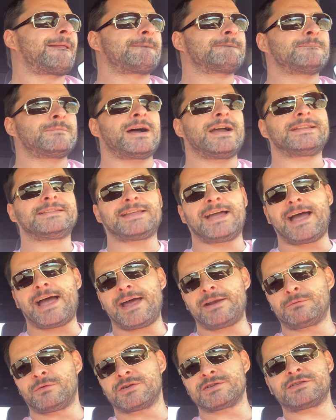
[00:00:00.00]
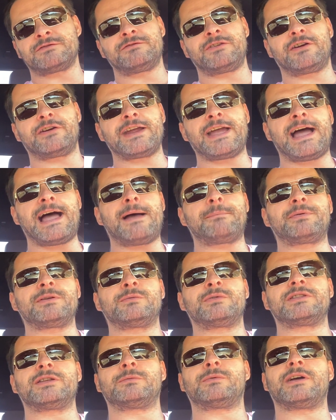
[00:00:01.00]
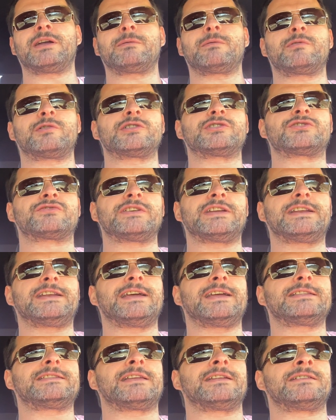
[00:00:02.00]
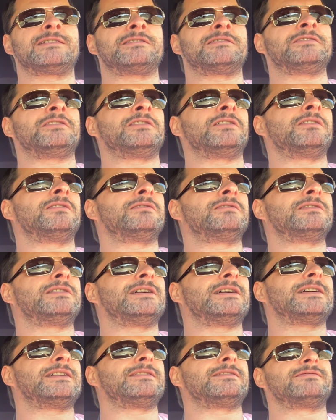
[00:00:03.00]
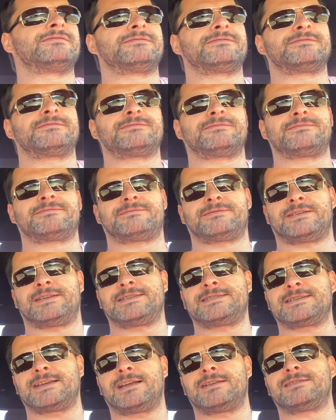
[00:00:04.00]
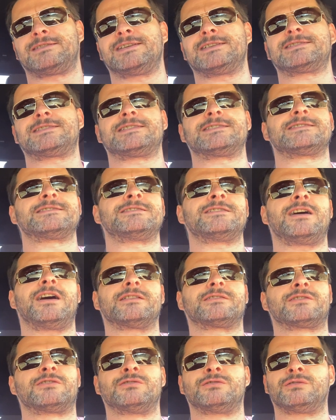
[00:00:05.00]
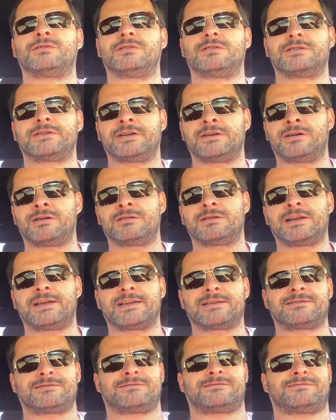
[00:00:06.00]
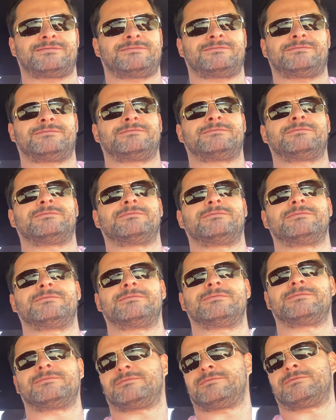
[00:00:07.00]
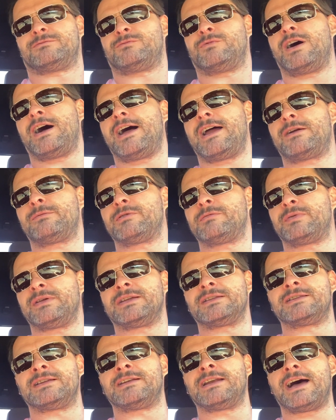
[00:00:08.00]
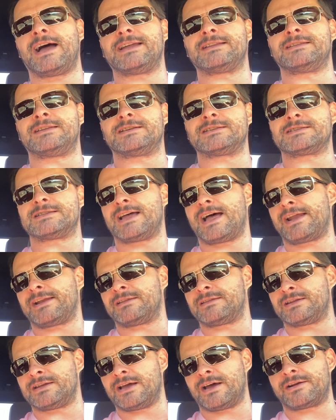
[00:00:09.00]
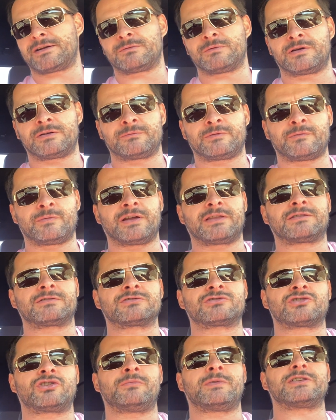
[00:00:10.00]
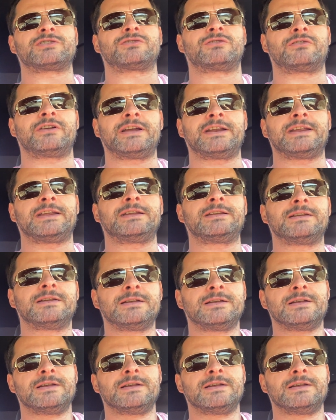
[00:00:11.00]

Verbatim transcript: my dad wasn't very happy with the way we were treated, and you know, uh, he said, this is not cool, you know, like, why are we being denied this, that, and the other when we went through so much already?